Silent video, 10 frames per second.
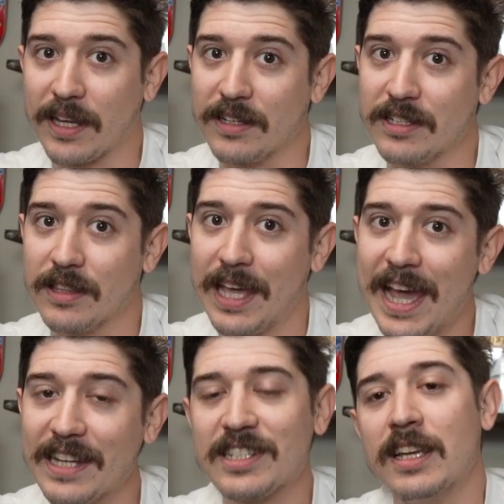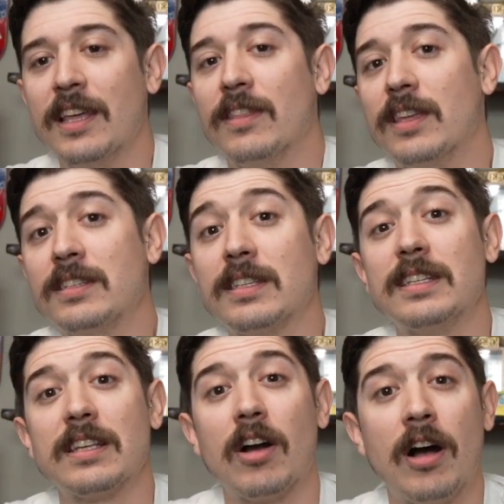into that, this
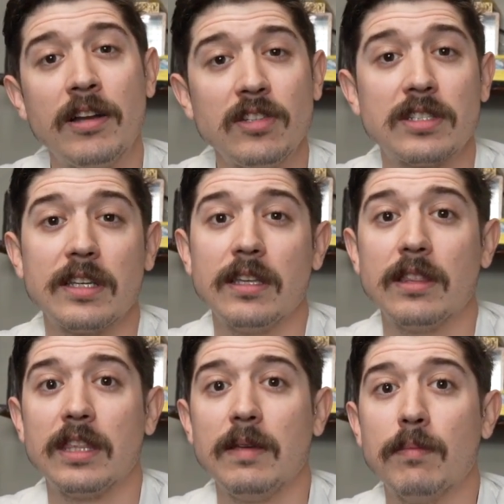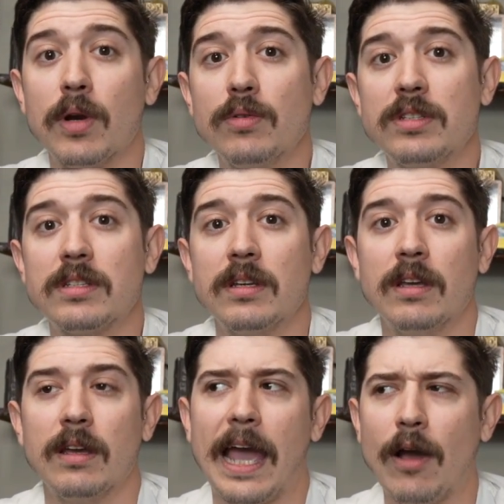is honestly the most
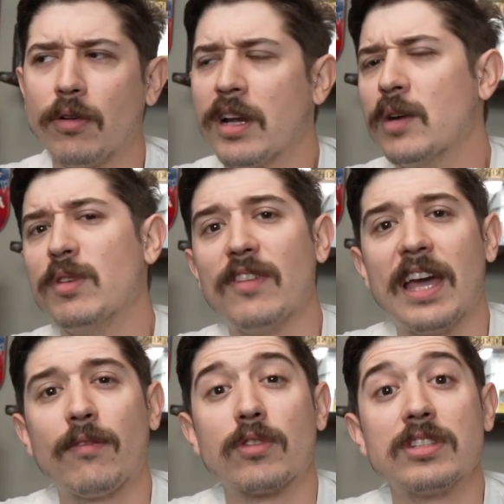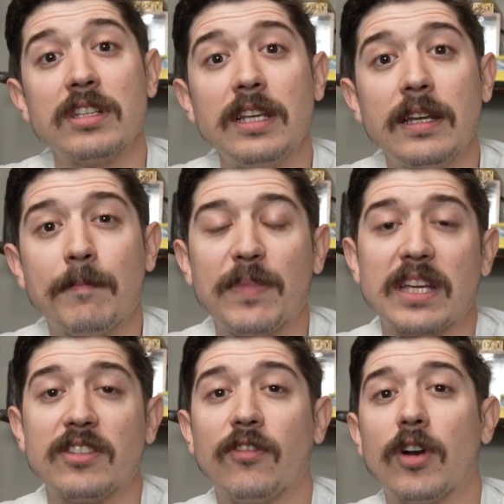outcome we've ever seen
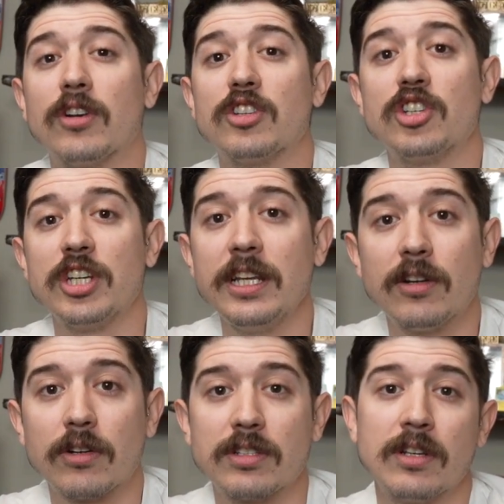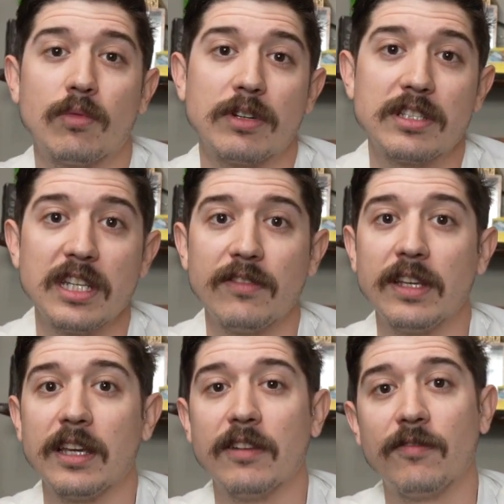as far as cheaters
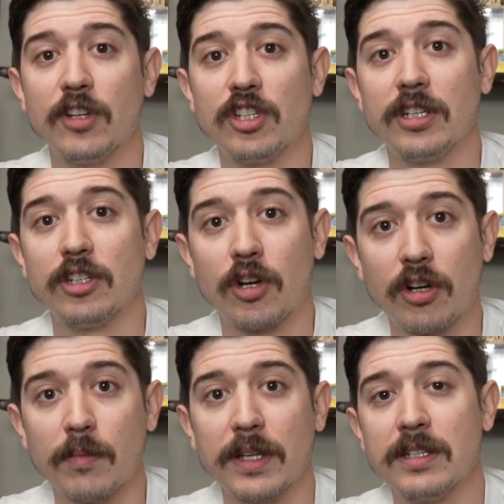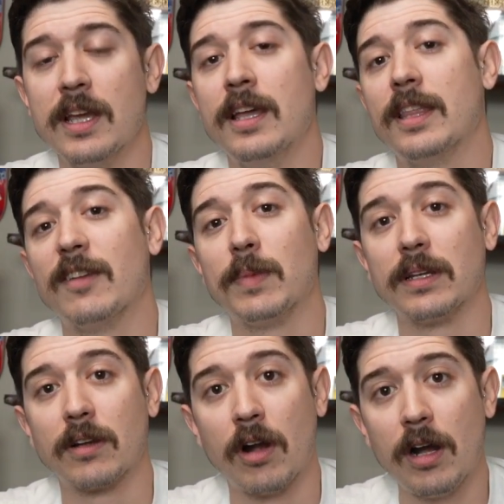receiving in a fishing tournament that have
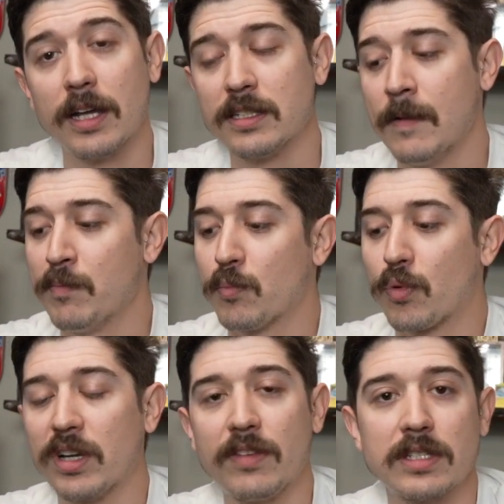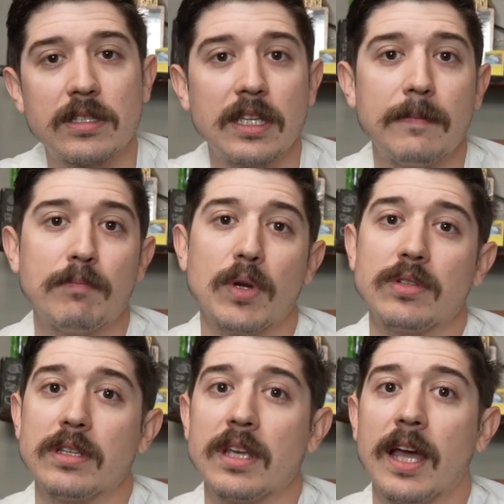been caught. Previously, most
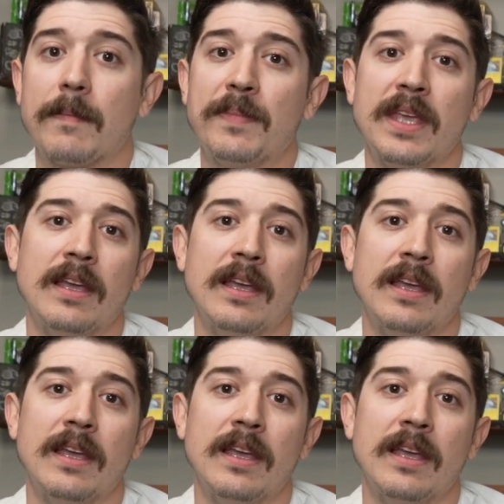of the time,